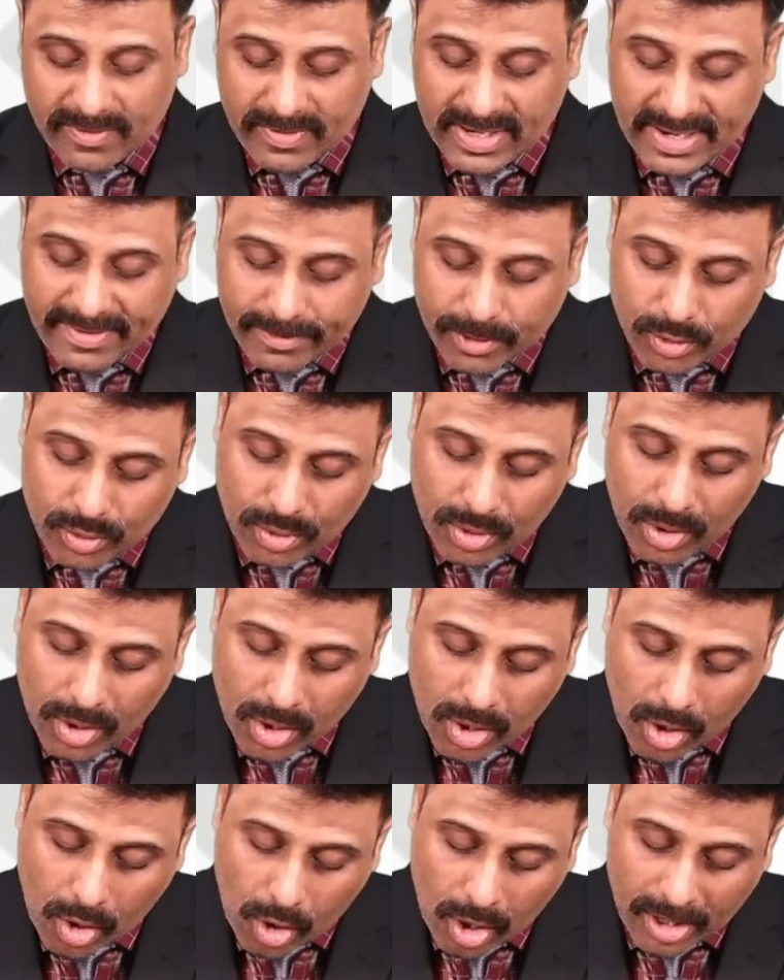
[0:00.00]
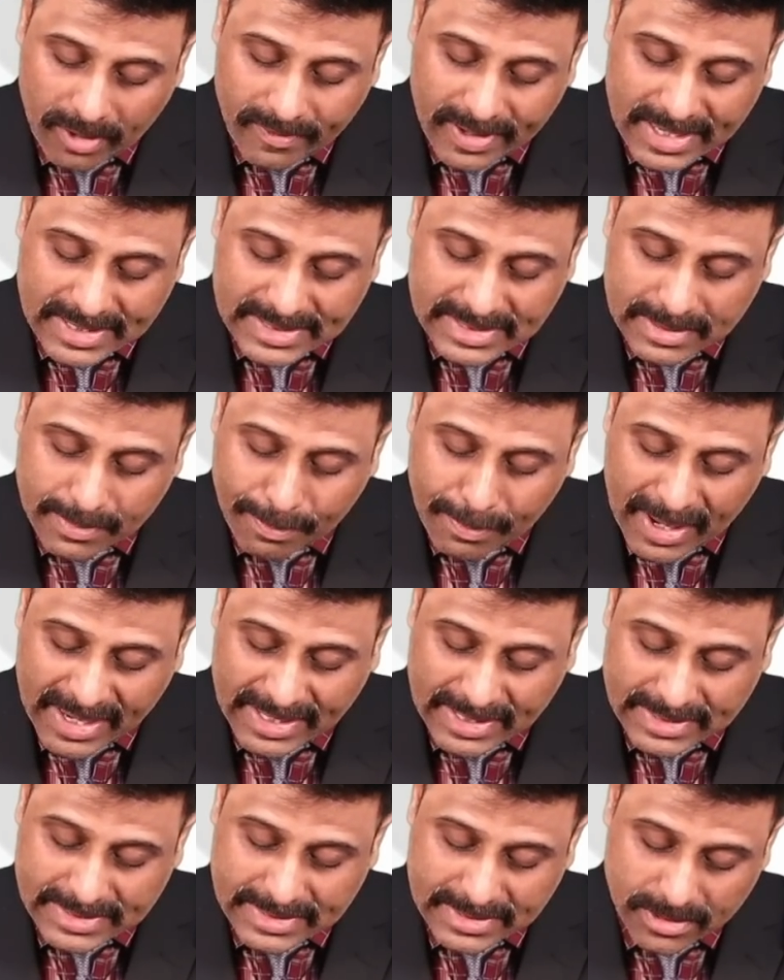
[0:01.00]
we have to always
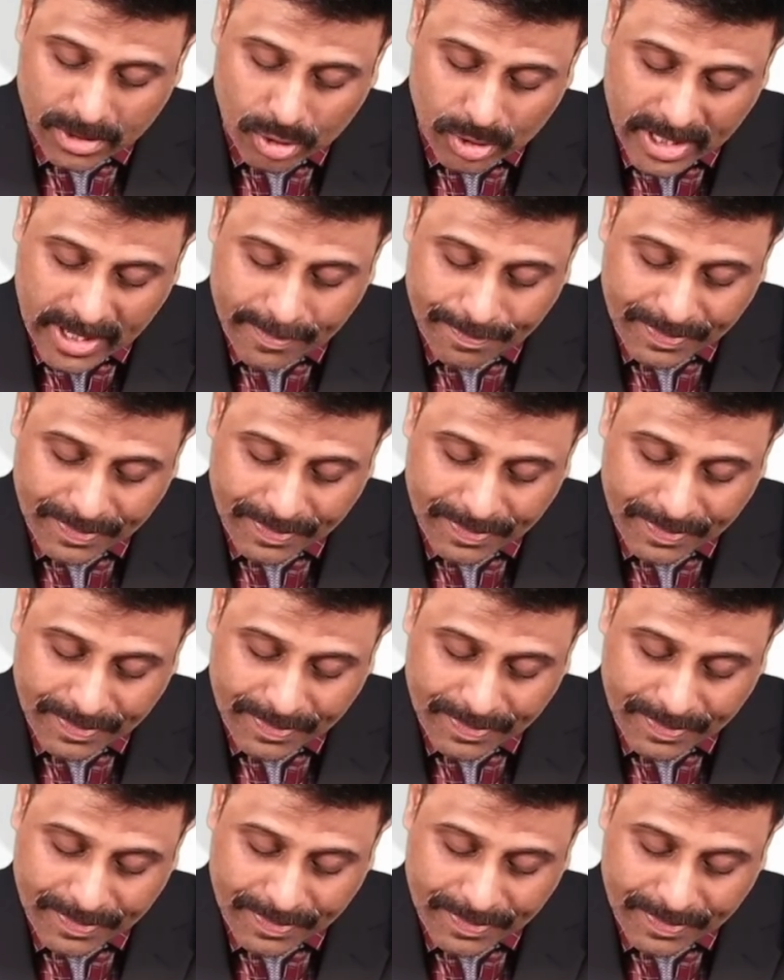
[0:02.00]
minus. Okay.